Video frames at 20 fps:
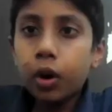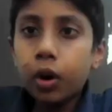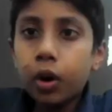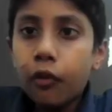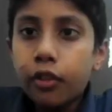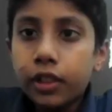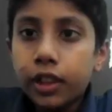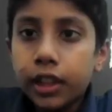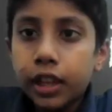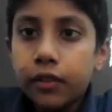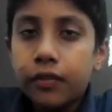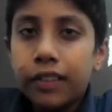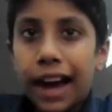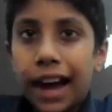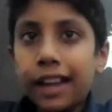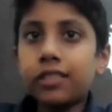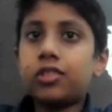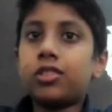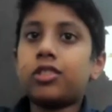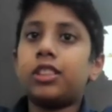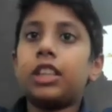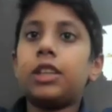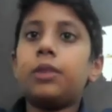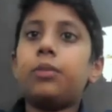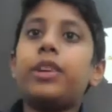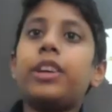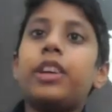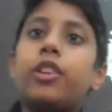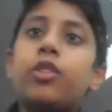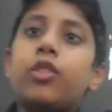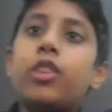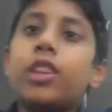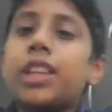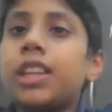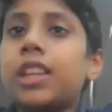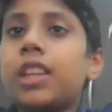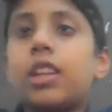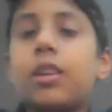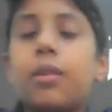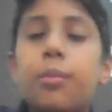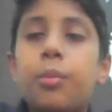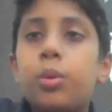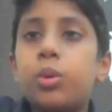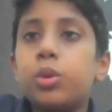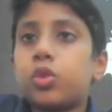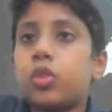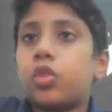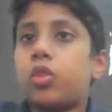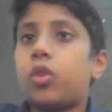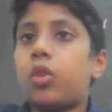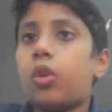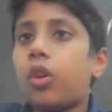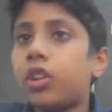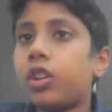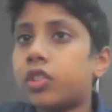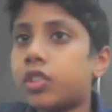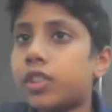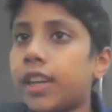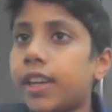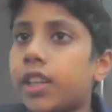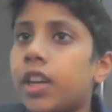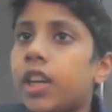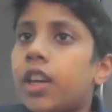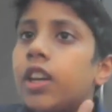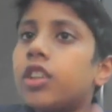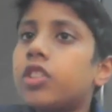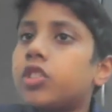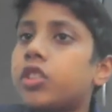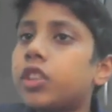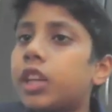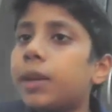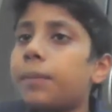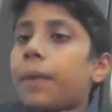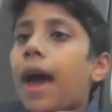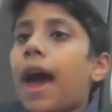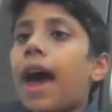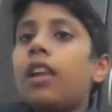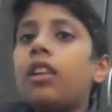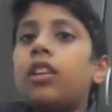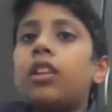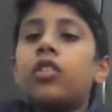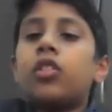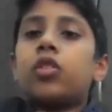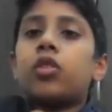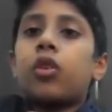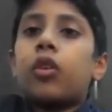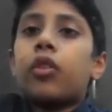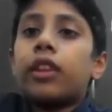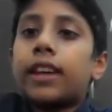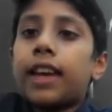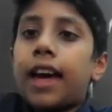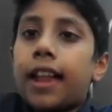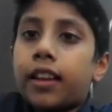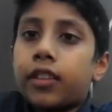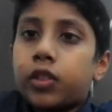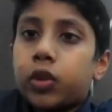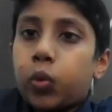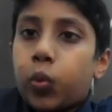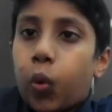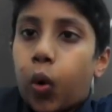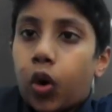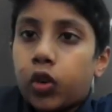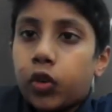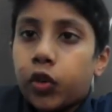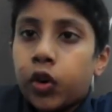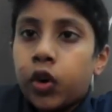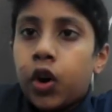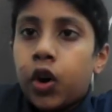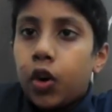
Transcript: go for the advanced sleep, you can know like the most holistic sleep analysis on the Galaxy Watch.